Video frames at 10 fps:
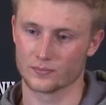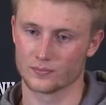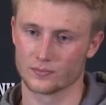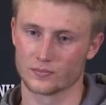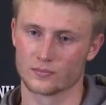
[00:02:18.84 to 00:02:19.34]

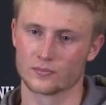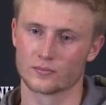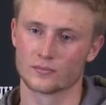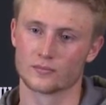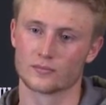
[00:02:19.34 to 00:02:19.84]
How nice was
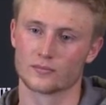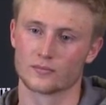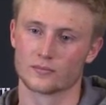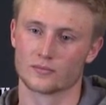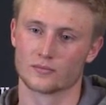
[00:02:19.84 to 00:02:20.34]
the uh, the
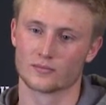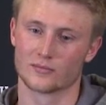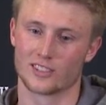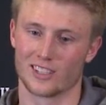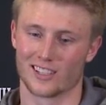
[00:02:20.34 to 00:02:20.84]
putback?
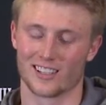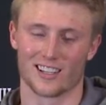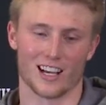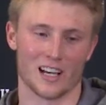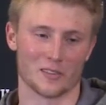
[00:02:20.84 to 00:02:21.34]
Done?
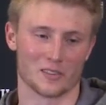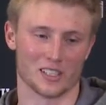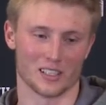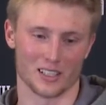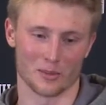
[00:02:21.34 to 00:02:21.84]
I haven't
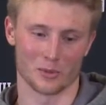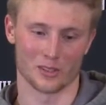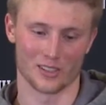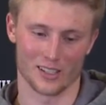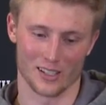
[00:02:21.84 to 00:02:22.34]
seen it yet,
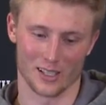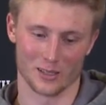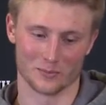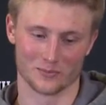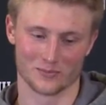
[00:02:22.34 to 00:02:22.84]
but
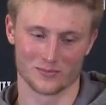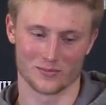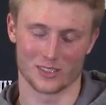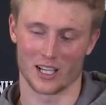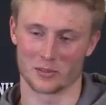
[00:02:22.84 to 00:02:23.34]
um,
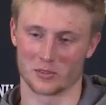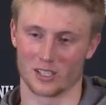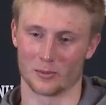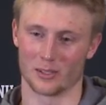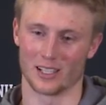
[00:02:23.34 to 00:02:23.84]
guys were
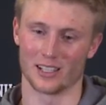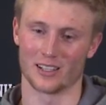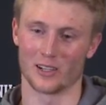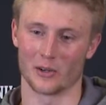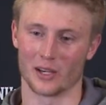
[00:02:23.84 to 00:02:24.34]
telling me they
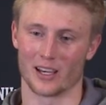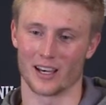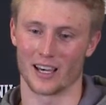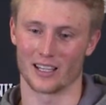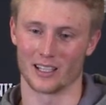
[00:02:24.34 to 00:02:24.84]
didn't know I,
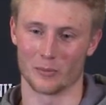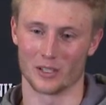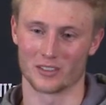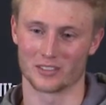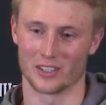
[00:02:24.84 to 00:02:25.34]
I had it in
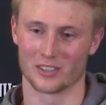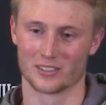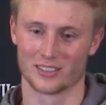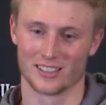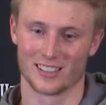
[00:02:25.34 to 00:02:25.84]
me. So
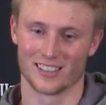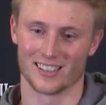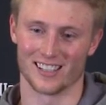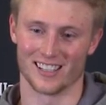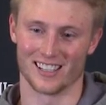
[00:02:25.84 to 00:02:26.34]

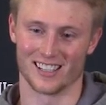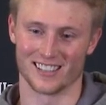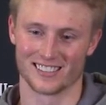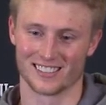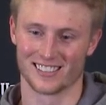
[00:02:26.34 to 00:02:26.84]
uh,
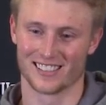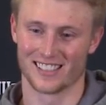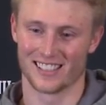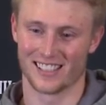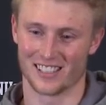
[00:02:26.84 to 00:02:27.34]

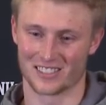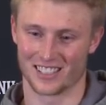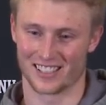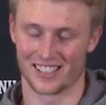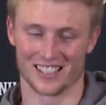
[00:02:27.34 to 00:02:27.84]
I was
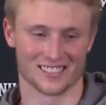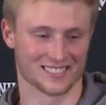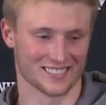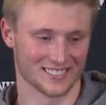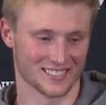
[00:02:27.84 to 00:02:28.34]
like, yeah,
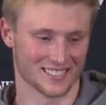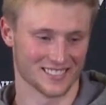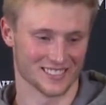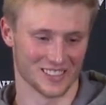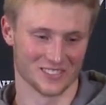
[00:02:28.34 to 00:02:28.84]

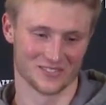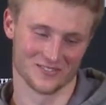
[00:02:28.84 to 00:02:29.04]
well.